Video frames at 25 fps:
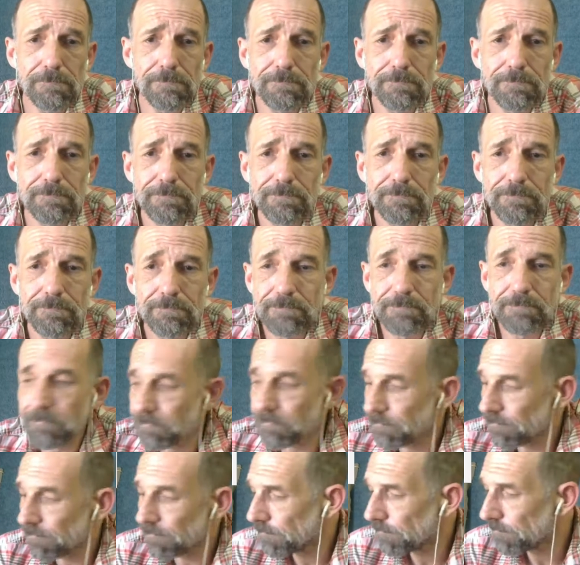
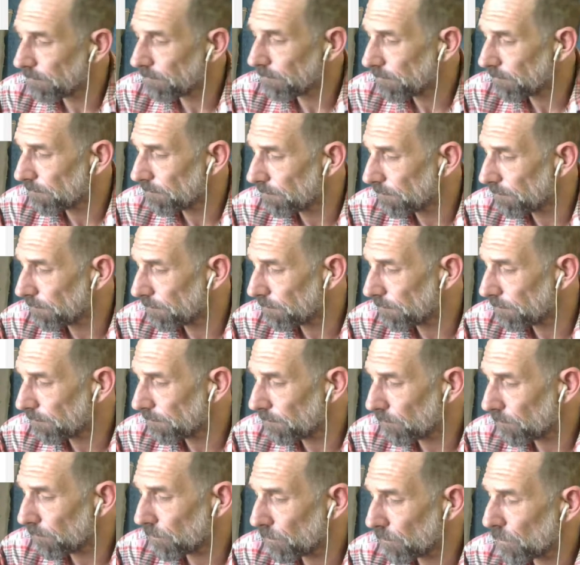
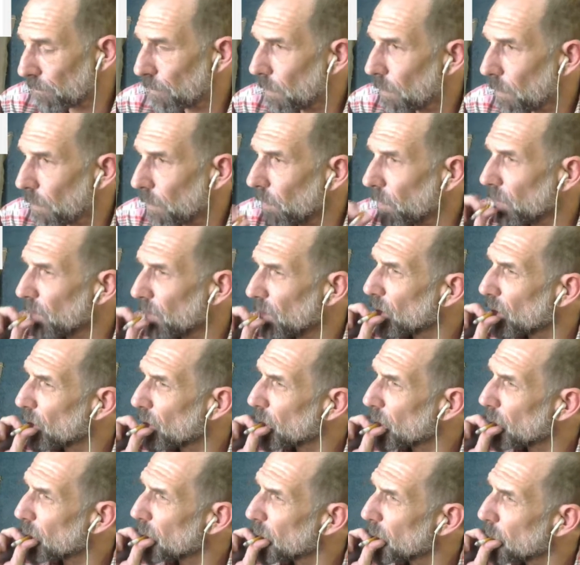
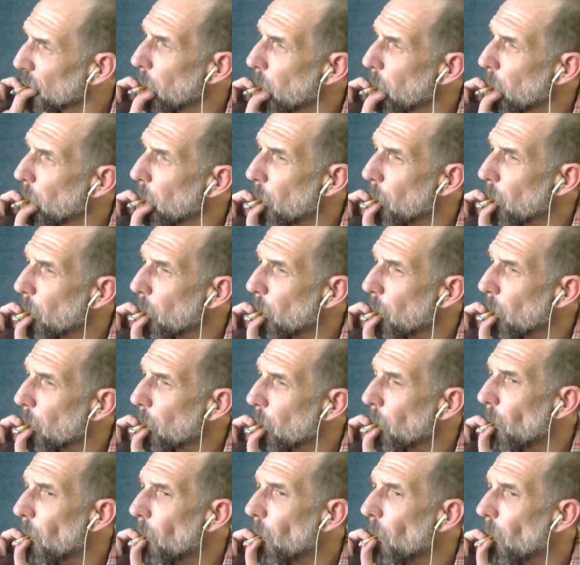
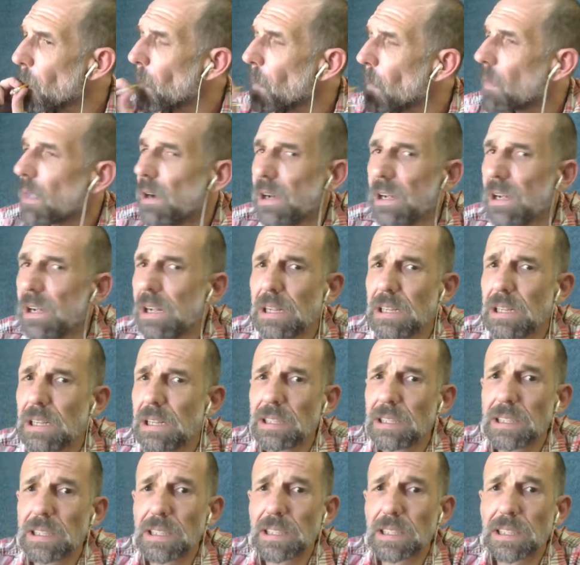
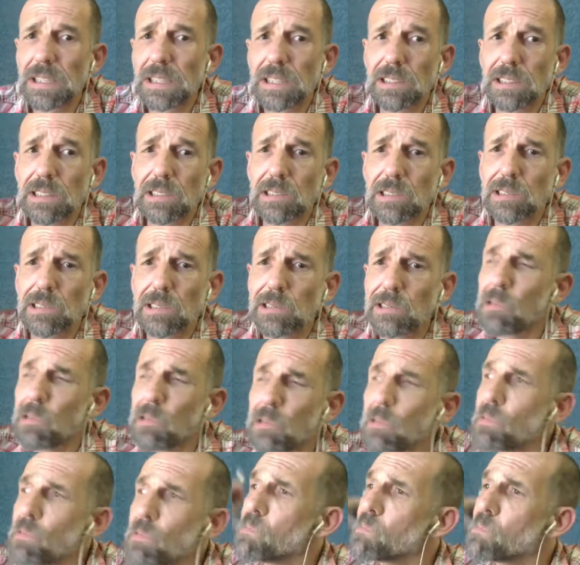
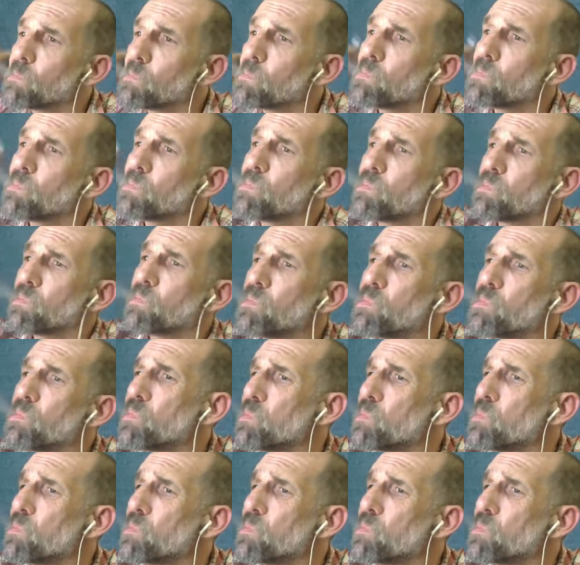(silence)